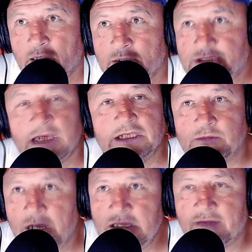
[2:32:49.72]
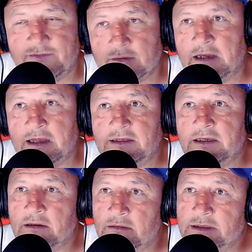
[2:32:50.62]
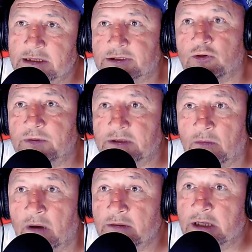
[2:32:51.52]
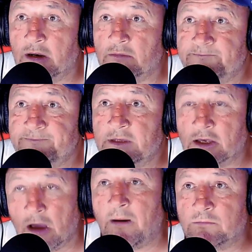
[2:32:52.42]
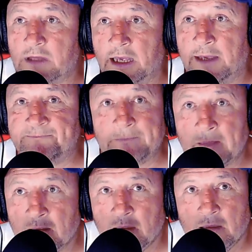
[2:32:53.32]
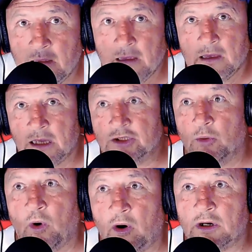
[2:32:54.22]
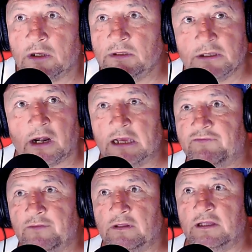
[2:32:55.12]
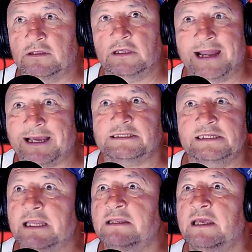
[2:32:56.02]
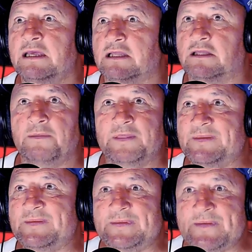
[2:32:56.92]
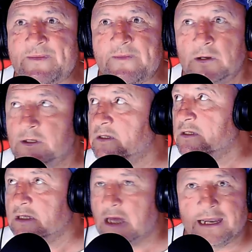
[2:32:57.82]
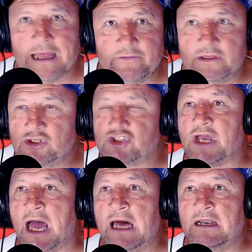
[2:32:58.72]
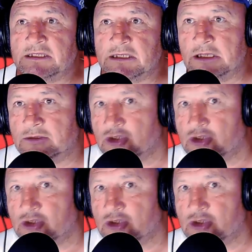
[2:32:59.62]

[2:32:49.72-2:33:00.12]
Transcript: straight away, you're fucking thinking, know oh, this could be the one, you know. You go out there and you're walking with your rifle, and you're actually in there, and, and everything's silence, and you're